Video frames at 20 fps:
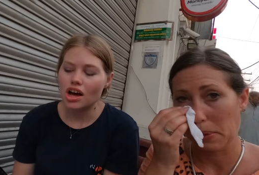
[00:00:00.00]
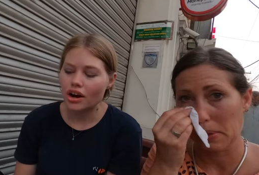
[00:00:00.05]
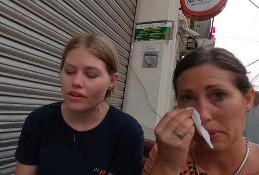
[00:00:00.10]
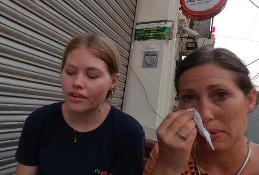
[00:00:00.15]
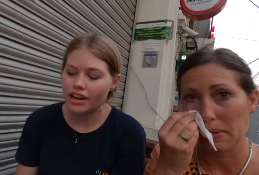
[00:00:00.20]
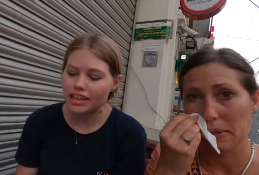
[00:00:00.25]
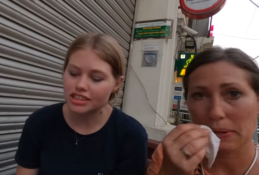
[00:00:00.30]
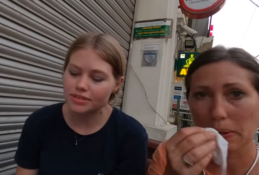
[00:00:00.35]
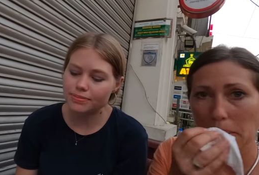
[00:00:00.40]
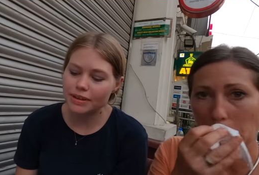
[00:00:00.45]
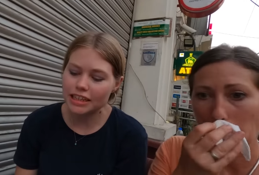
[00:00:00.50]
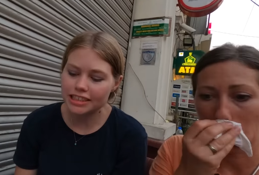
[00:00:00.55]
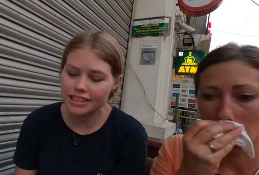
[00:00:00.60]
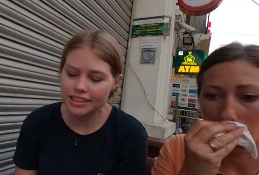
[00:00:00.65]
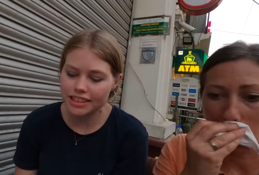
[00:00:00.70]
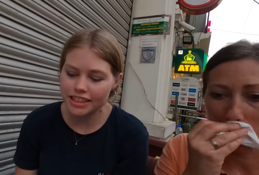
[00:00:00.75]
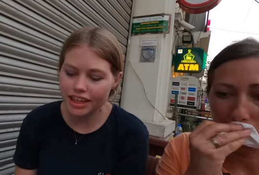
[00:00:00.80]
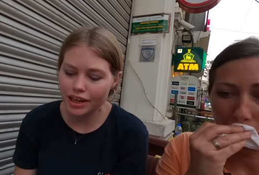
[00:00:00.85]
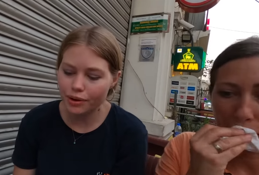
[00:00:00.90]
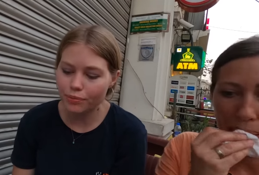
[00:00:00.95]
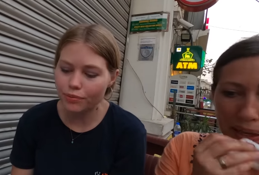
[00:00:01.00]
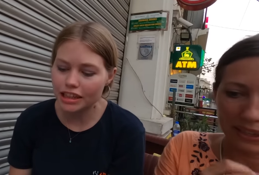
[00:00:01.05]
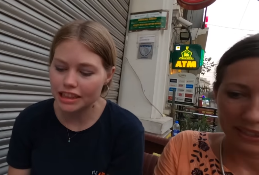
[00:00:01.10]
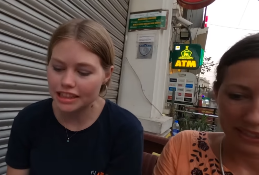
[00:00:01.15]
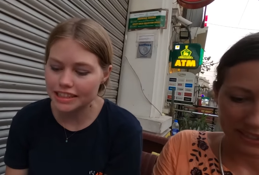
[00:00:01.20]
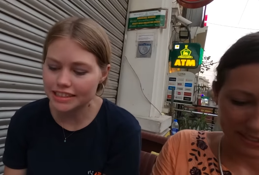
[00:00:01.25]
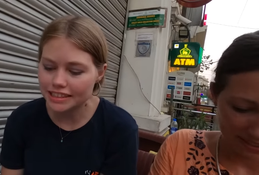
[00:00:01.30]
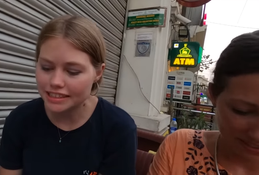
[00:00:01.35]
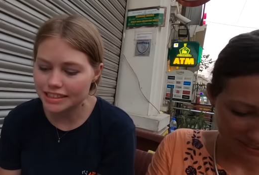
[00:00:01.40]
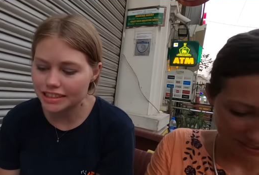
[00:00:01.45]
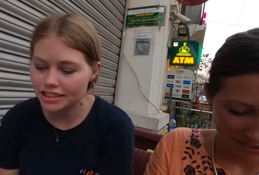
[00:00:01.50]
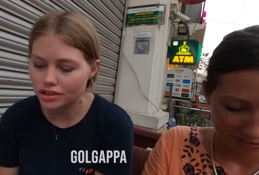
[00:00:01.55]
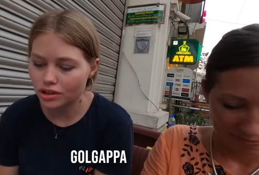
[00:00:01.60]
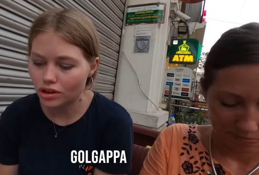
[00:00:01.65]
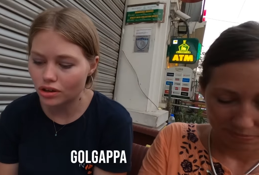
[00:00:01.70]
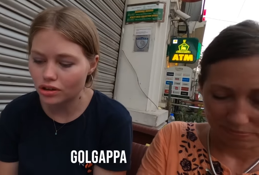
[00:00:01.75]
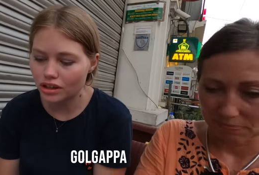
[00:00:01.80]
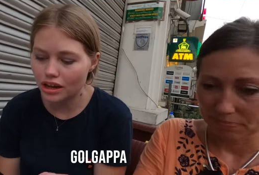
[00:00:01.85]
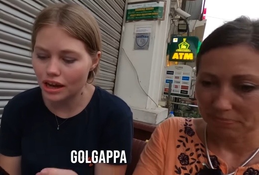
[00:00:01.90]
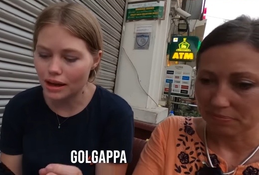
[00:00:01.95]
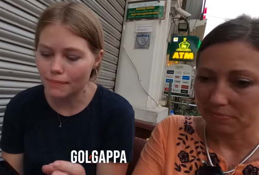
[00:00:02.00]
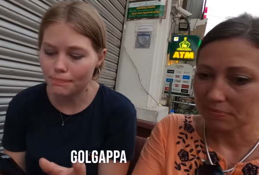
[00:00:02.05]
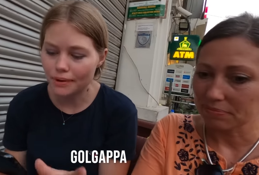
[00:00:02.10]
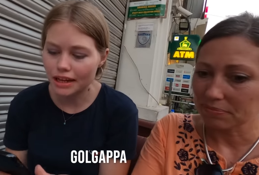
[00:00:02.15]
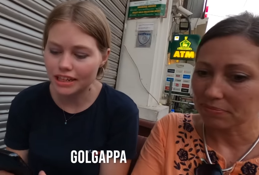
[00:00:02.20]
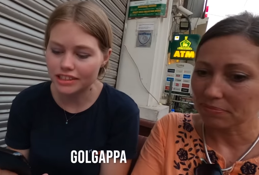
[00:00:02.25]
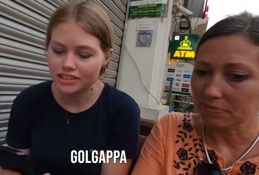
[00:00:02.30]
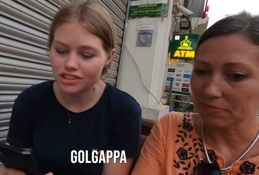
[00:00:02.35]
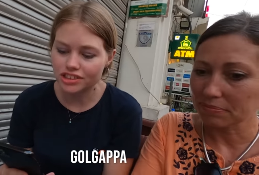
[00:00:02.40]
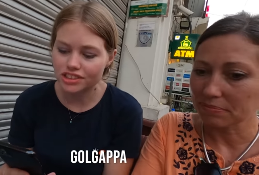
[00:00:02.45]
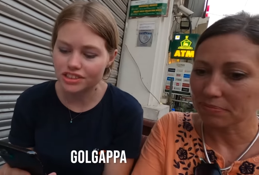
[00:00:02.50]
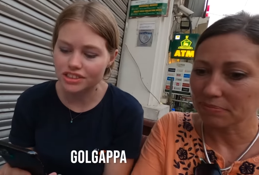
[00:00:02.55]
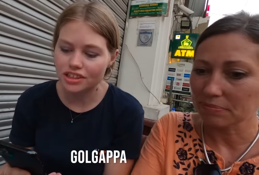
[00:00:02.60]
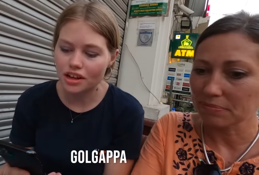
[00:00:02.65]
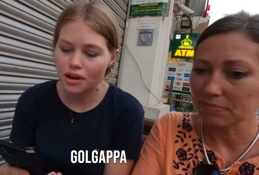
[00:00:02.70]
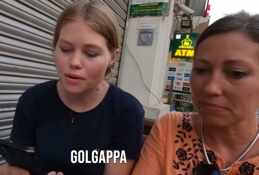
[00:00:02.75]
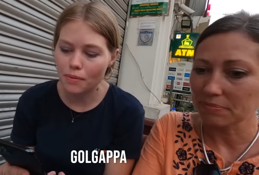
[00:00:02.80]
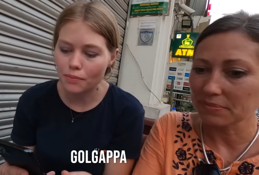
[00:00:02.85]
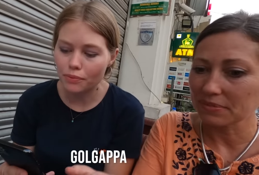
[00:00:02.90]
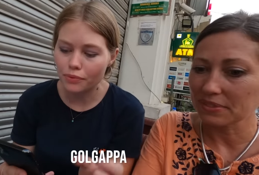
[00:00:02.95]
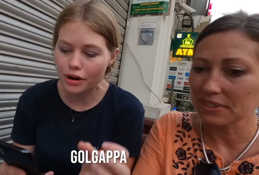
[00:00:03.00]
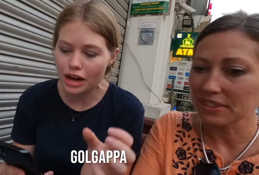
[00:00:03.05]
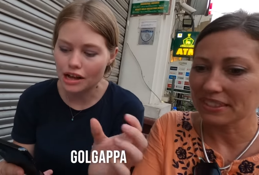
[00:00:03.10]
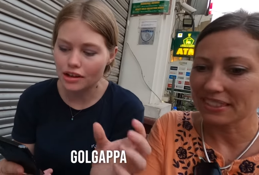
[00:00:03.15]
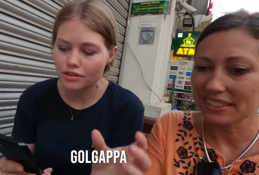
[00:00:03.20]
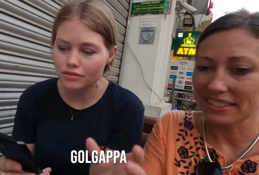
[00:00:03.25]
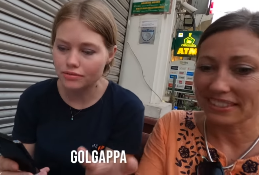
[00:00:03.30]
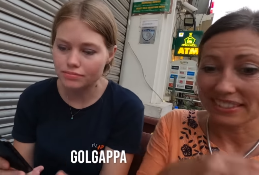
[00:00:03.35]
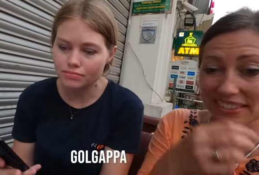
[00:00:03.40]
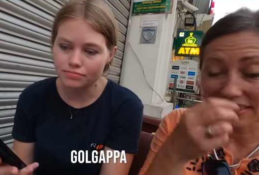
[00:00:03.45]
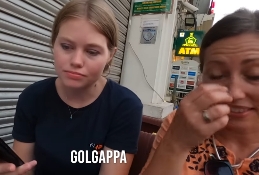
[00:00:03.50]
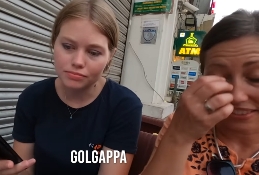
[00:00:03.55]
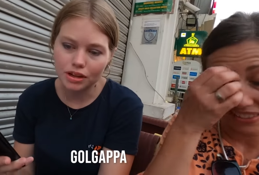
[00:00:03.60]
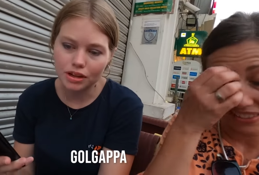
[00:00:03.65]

Speaker 1: All right, so basically what this is, golgappas, are round,